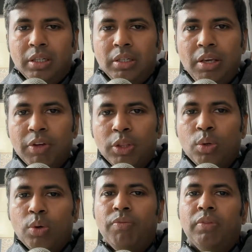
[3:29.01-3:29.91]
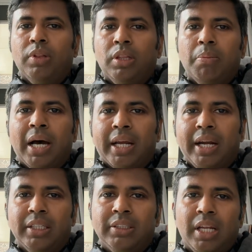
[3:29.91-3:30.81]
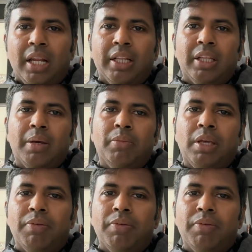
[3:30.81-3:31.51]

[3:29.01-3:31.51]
even though the market is telling them,